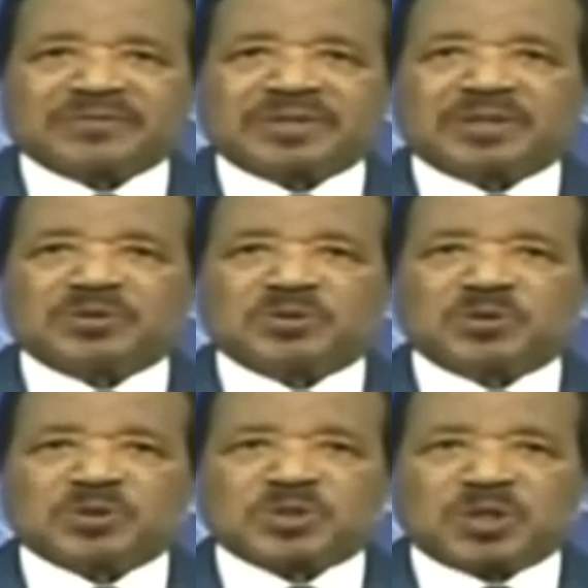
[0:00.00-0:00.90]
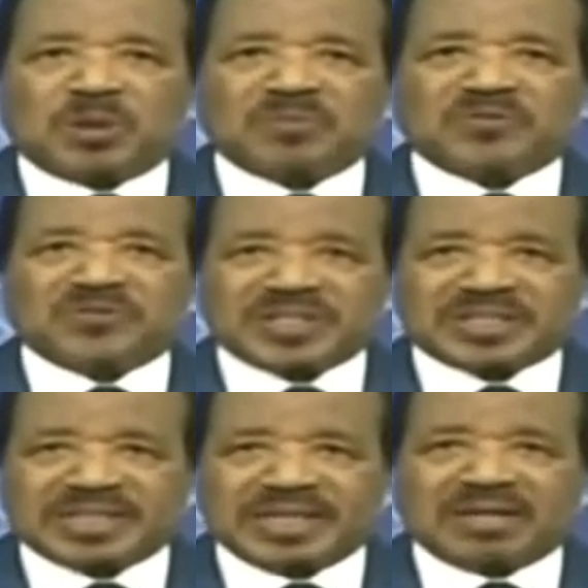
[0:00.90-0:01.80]
that I have never
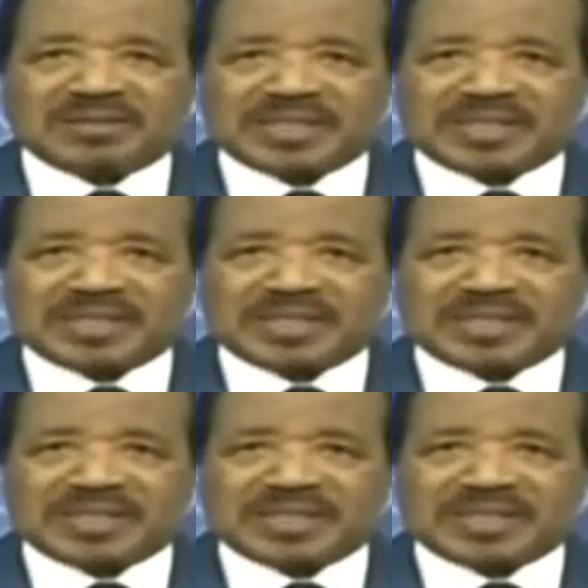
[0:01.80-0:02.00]
lost sight